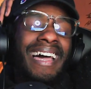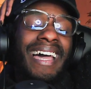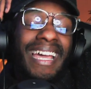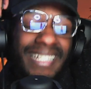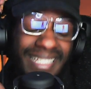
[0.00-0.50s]

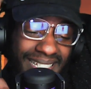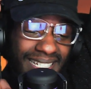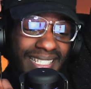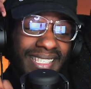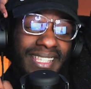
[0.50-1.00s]
It's
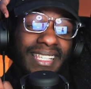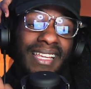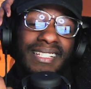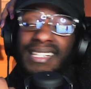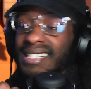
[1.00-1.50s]
just
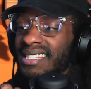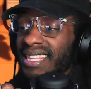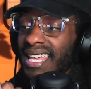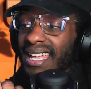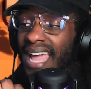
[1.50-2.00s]
it's just
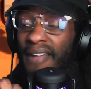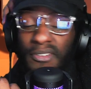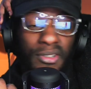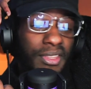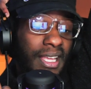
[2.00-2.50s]
thing
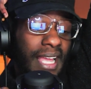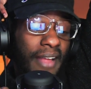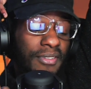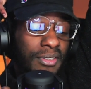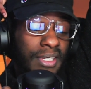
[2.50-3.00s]
after thing
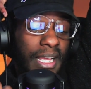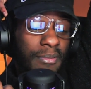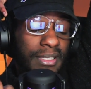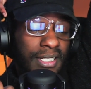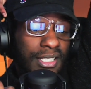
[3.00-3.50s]
after thing
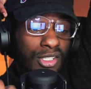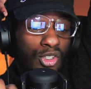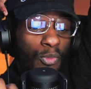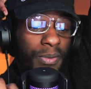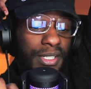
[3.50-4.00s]
with this
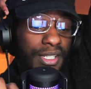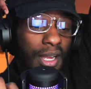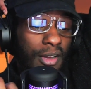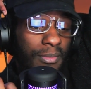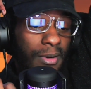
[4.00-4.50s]
stupid
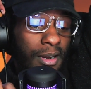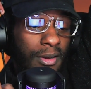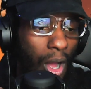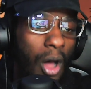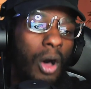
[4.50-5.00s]
show,
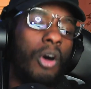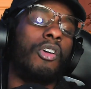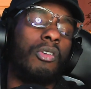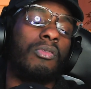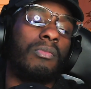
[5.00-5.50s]
bro.
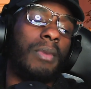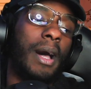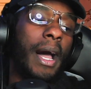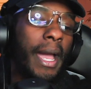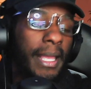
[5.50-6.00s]
Oh
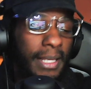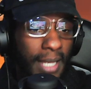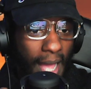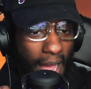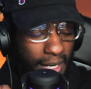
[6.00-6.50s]
my
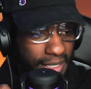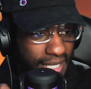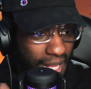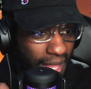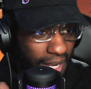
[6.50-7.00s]
god, is
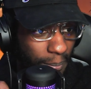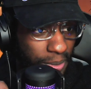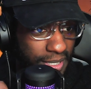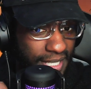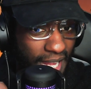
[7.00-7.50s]
that like a
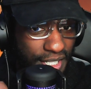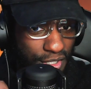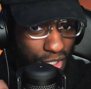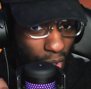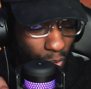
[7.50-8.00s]
possession?
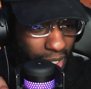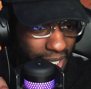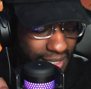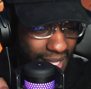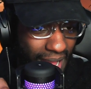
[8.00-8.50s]
Sir, what
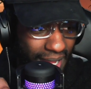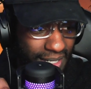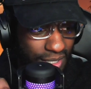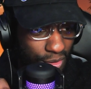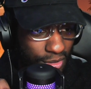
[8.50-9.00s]
is that?
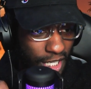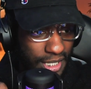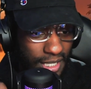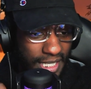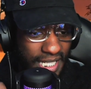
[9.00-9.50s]
This dude, is,
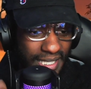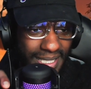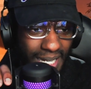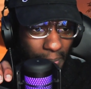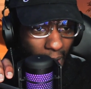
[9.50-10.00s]
is
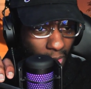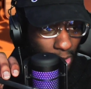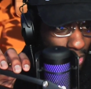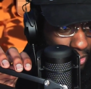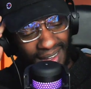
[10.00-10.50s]
she
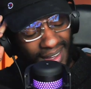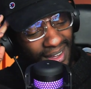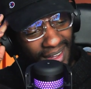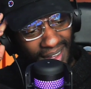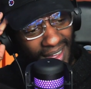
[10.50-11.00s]
Shikamaru?
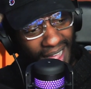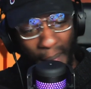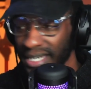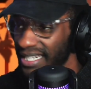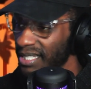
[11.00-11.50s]

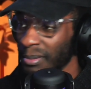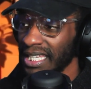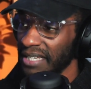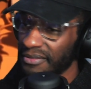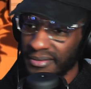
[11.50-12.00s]
I'm in disbelief.